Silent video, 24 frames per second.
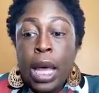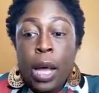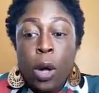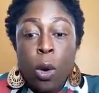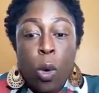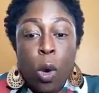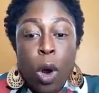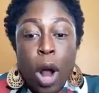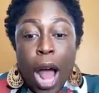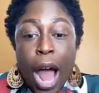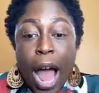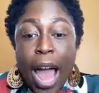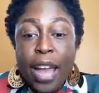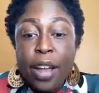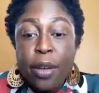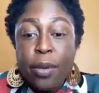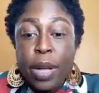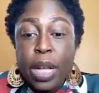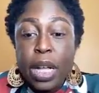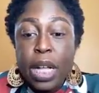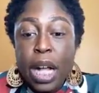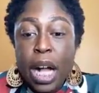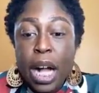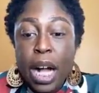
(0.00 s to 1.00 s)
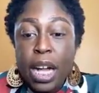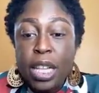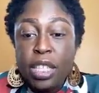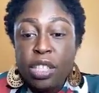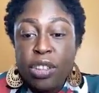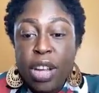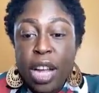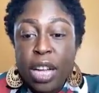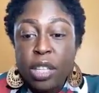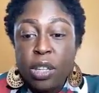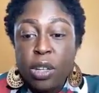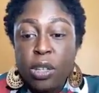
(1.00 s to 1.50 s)
or hiring
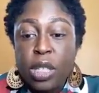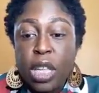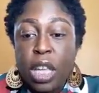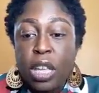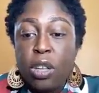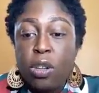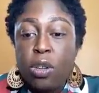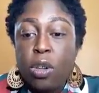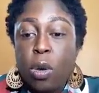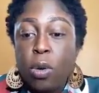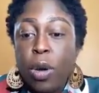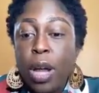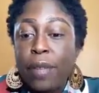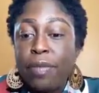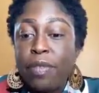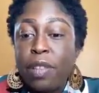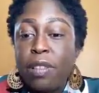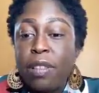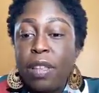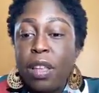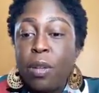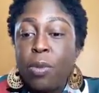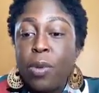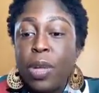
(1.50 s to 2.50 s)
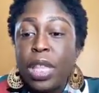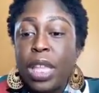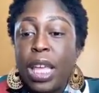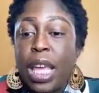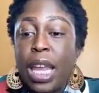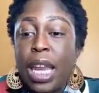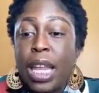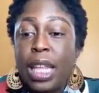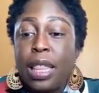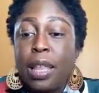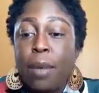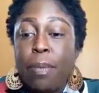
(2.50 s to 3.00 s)
contractors, and you don't have to deal with
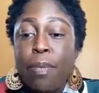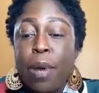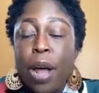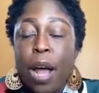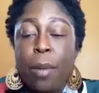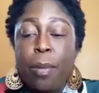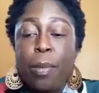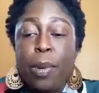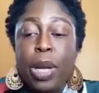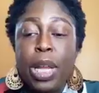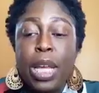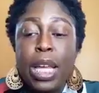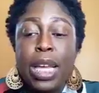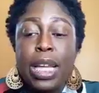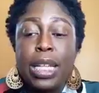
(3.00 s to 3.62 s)
getting the property